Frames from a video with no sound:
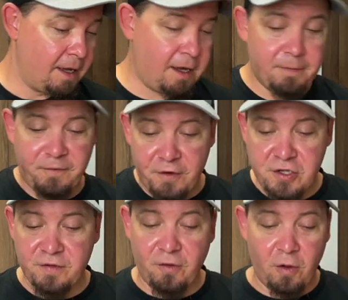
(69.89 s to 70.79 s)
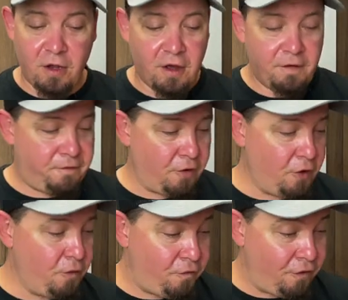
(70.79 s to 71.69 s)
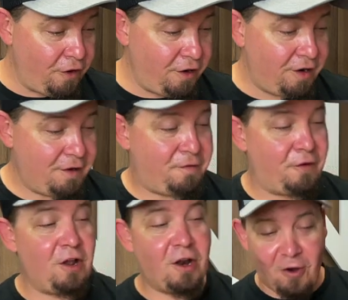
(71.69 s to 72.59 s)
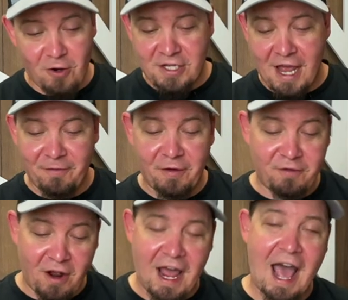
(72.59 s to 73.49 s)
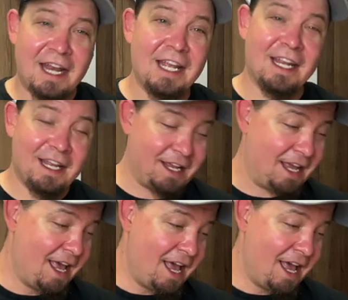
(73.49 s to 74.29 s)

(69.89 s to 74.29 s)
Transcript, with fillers: Um, first of all, for, for, for a long time, we've not had a, uh,